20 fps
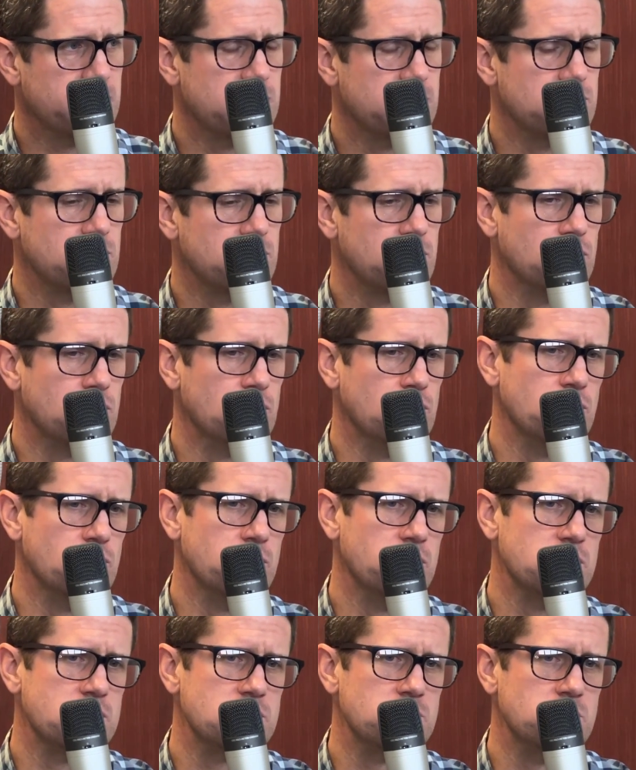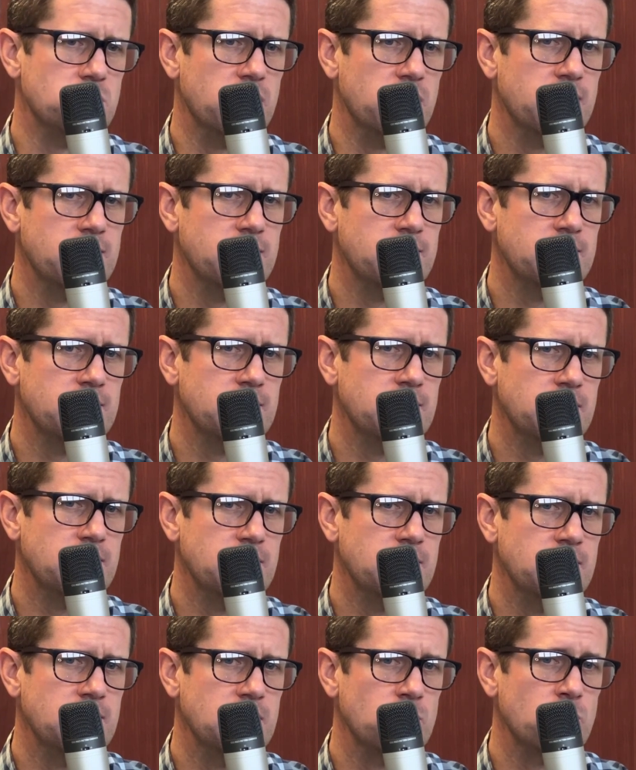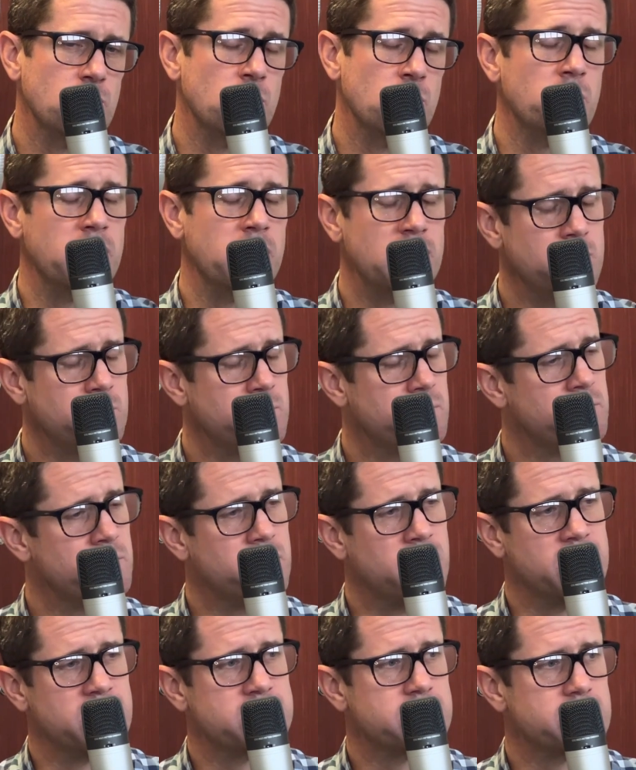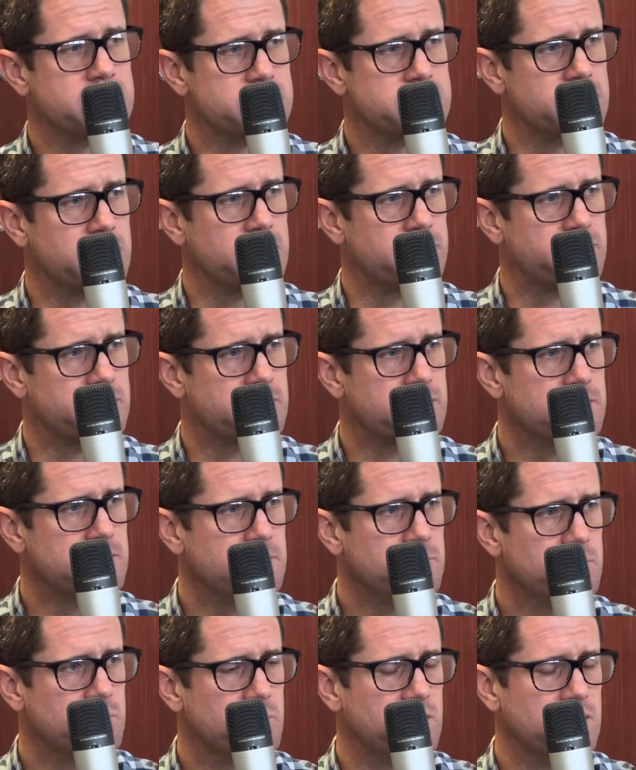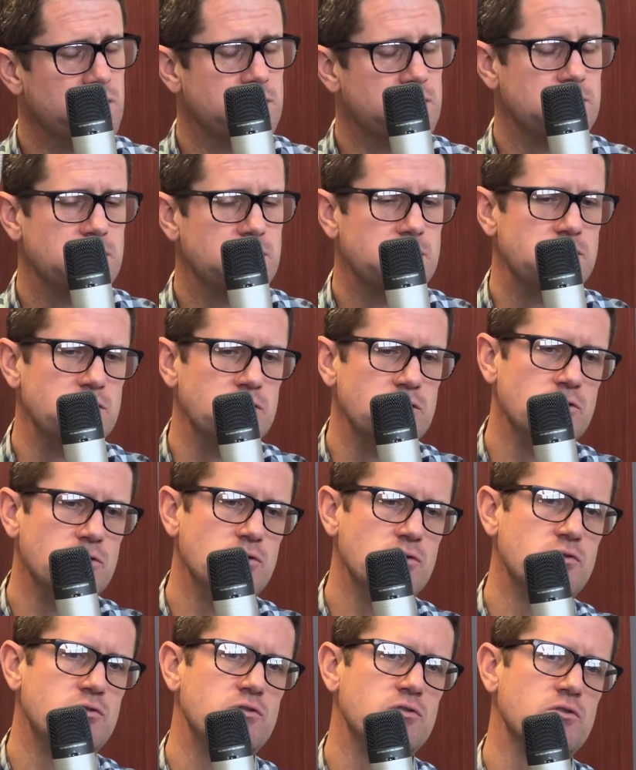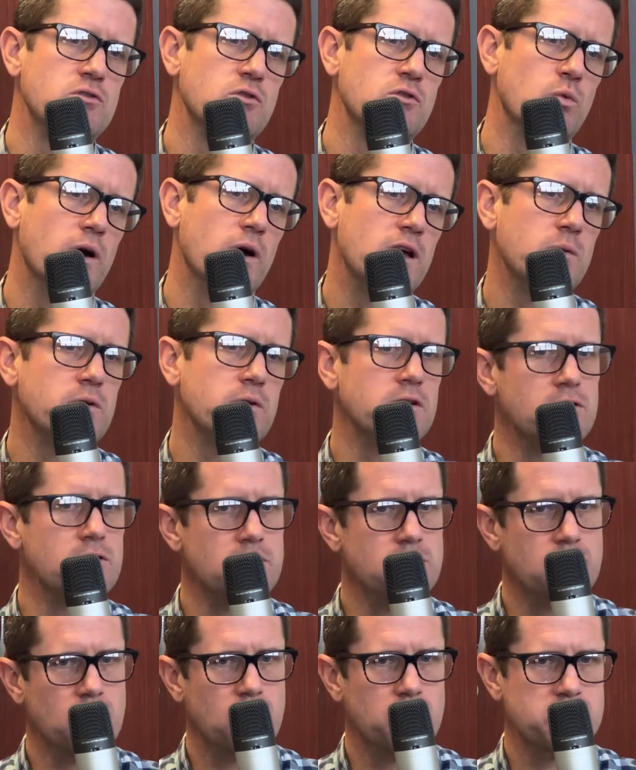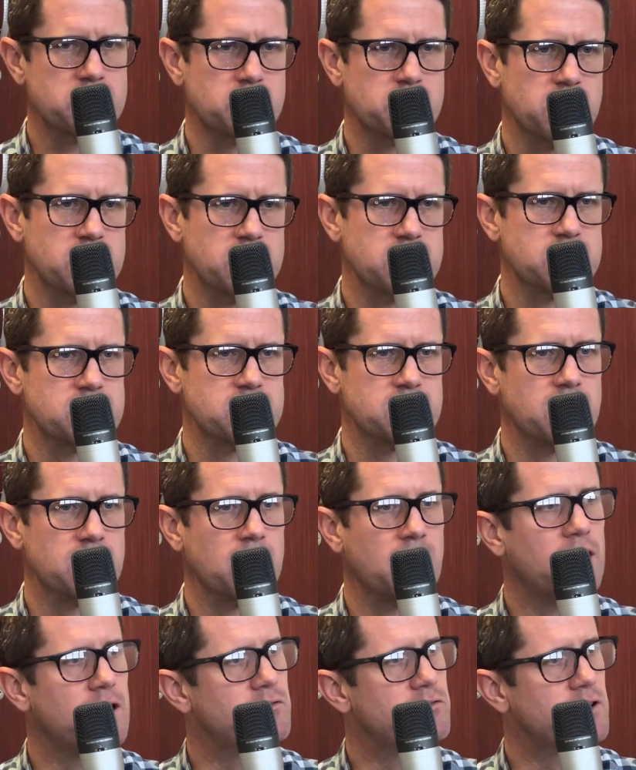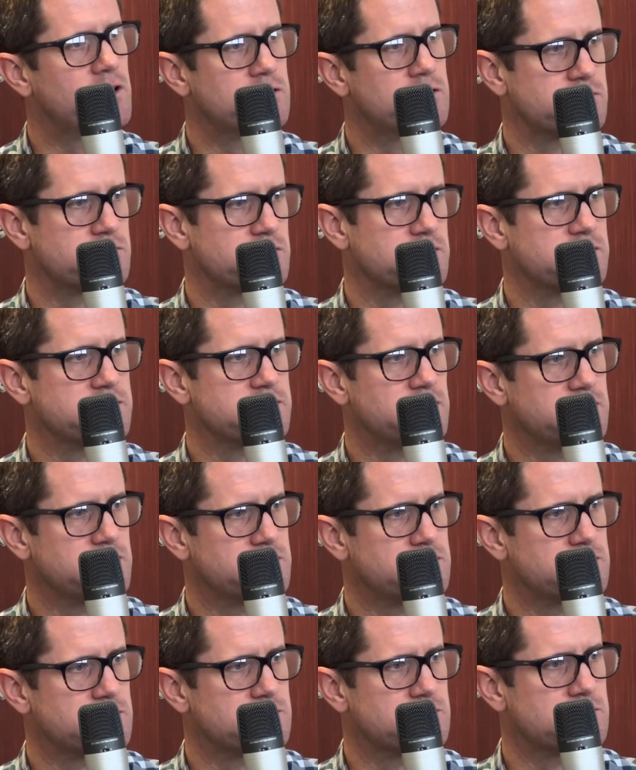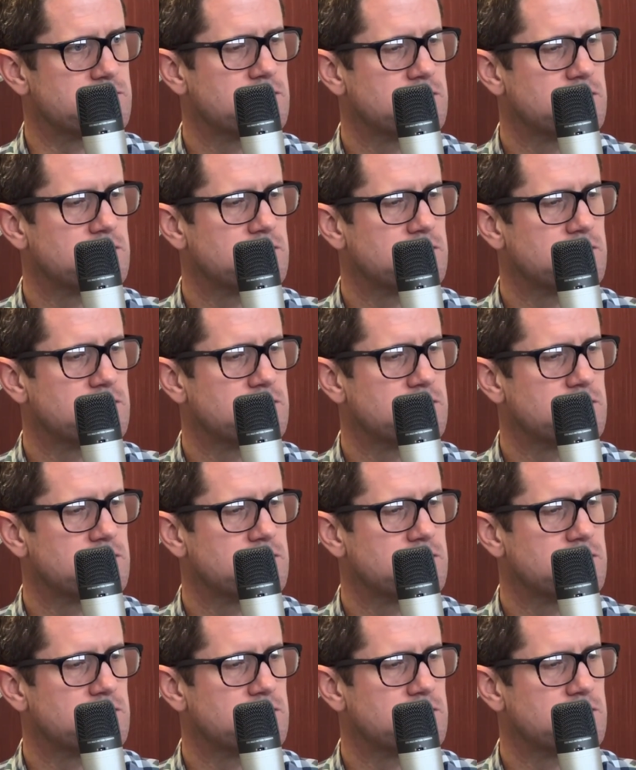So it will mainly be based in South Africa, but due to the way we do the observations, they'll have outrigger stations